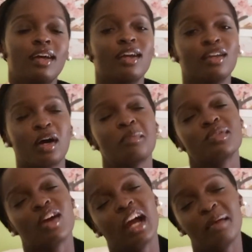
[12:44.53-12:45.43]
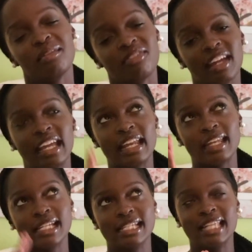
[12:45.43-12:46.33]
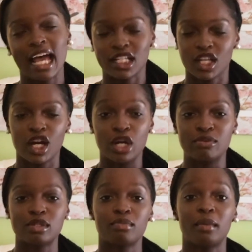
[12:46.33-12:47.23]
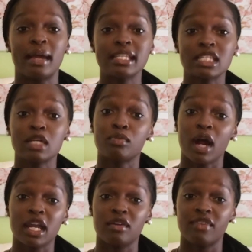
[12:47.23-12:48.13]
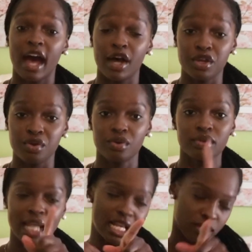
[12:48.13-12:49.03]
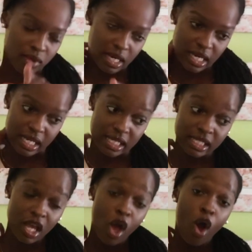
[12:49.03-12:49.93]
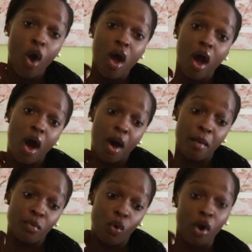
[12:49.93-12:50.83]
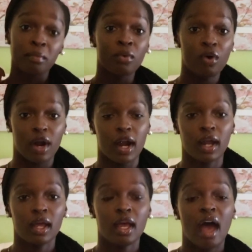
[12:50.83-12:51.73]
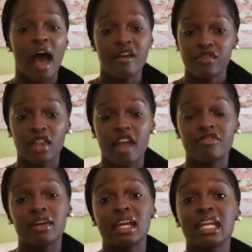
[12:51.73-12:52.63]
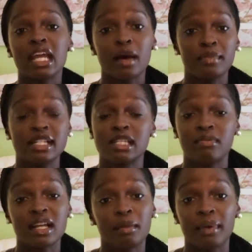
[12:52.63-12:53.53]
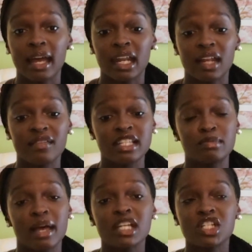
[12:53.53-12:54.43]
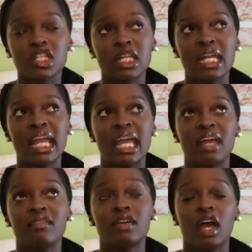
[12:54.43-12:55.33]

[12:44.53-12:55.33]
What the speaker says: Yo, I'm sorry, I be forgetting the exact terms, but basically market value, that's what it is, or more. I feel like for any company to be competitive, especially if